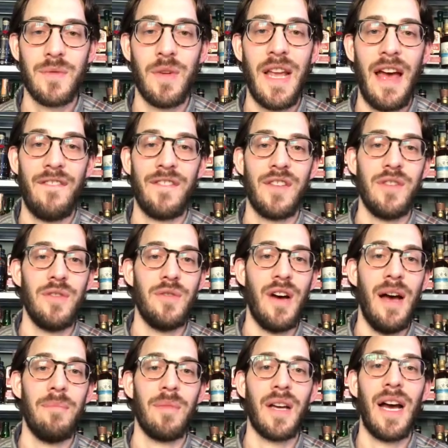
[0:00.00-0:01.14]
We have
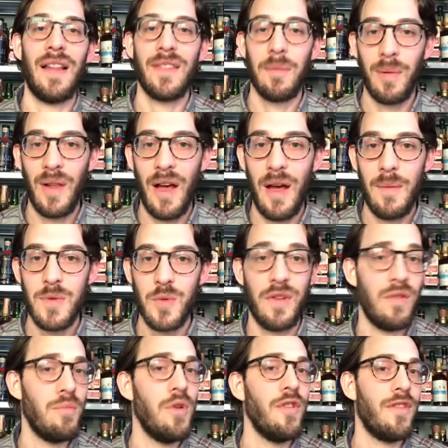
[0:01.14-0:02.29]
to cut the plums. We
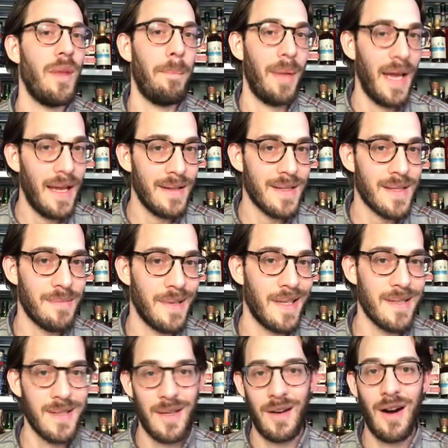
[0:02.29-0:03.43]
remove the pits
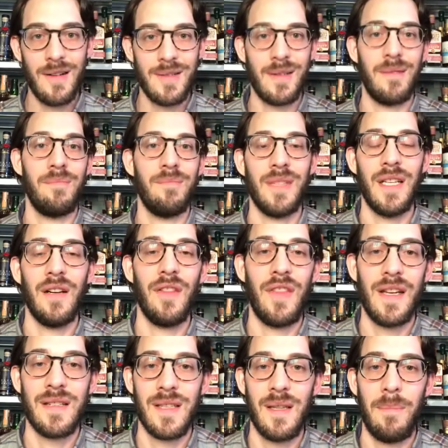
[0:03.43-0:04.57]
because there are some, you know,
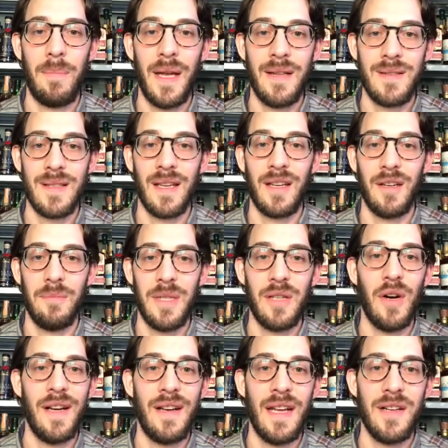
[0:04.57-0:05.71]
things in the pits that could be
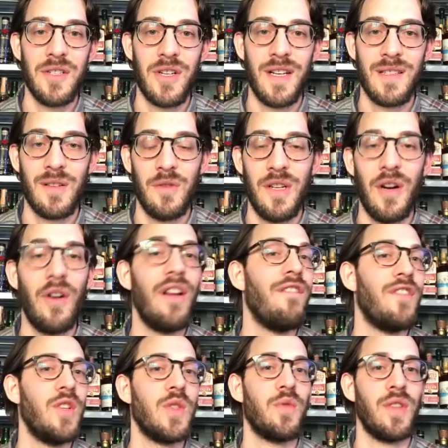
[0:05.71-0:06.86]
quite dangerous. So we don't
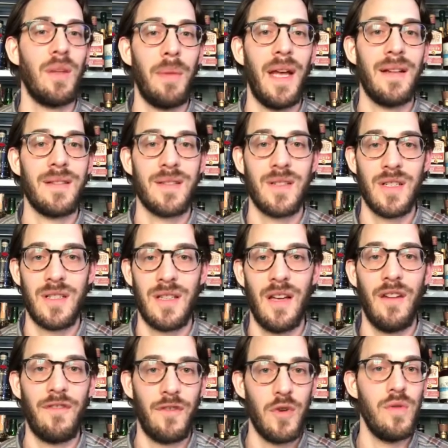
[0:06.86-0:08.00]
infuse with the pits, just
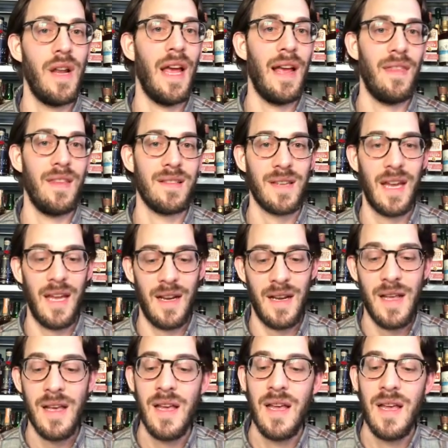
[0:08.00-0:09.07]
the fruit and the skin.